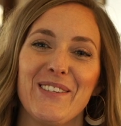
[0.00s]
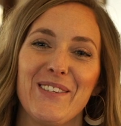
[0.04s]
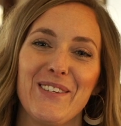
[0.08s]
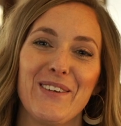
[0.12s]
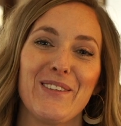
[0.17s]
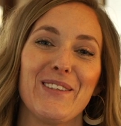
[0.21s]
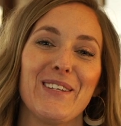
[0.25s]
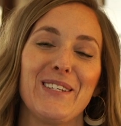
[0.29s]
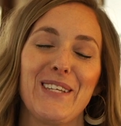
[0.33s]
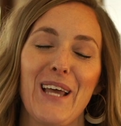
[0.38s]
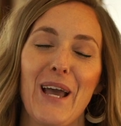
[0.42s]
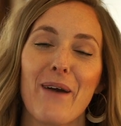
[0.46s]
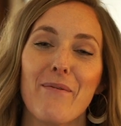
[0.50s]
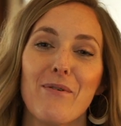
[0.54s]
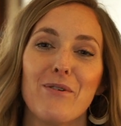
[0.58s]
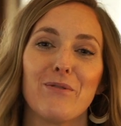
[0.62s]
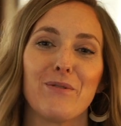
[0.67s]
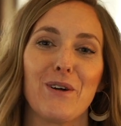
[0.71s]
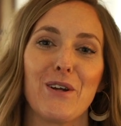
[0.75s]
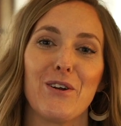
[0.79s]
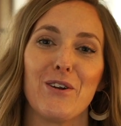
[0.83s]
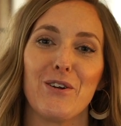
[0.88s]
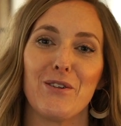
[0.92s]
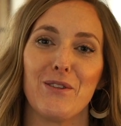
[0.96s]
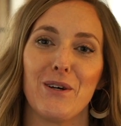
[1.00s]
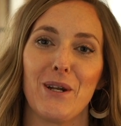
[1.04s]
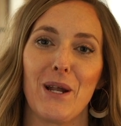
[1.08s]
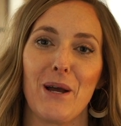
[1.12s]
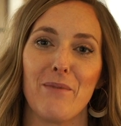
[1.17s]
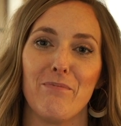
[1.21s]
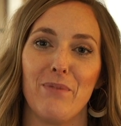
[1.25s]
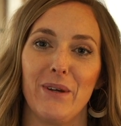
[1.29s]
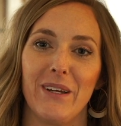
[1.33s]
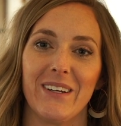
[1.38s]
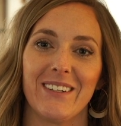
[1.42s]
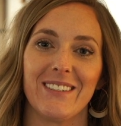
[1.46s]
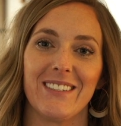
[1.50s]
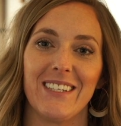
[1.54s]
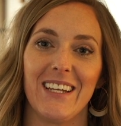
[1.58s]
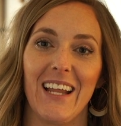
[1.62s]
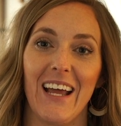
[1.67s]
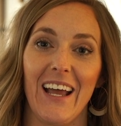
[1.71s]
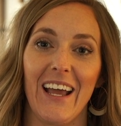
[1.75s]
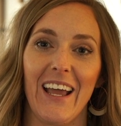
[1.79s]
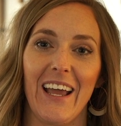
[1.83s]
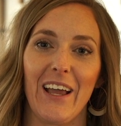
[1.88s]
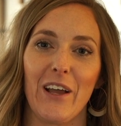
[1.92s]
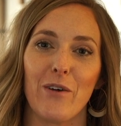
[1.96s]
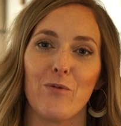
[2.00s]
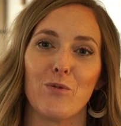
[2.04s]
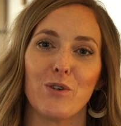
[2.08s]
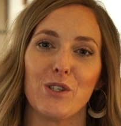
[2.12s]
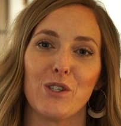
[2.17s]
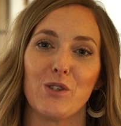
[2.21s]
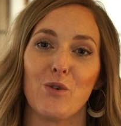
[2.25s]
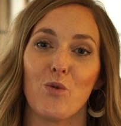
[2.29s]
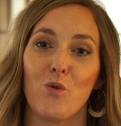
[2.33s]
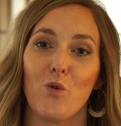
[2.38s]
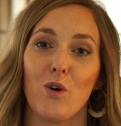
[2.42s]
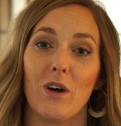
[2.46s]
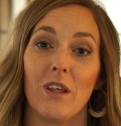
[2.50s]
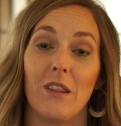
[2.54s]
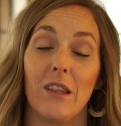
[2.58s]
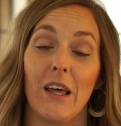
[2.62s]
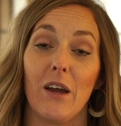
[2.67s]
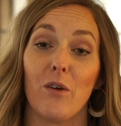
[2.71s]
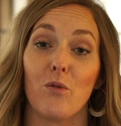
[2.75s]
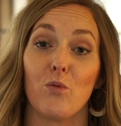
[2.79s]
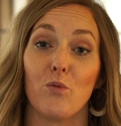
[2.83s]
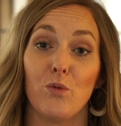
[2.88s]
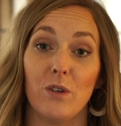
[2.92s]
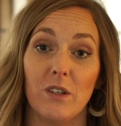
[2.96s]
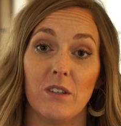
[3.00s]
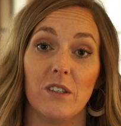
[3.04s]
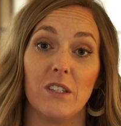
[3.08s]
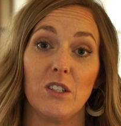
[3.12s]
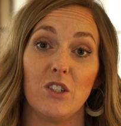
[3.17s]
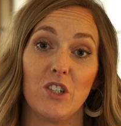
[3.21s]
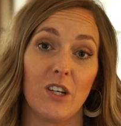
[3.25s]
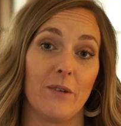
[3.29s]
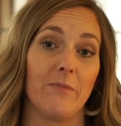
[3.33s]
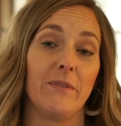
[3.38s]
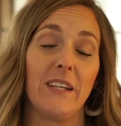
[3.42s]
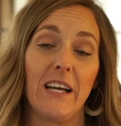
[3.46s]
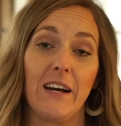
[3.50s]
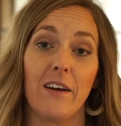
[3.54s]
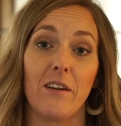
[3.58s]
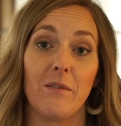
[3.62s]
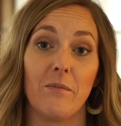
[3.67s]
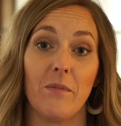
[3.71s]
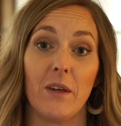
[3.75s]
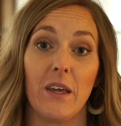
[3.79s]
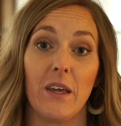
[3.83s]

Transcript: So the table runner that I picked today was the one that really jumped out at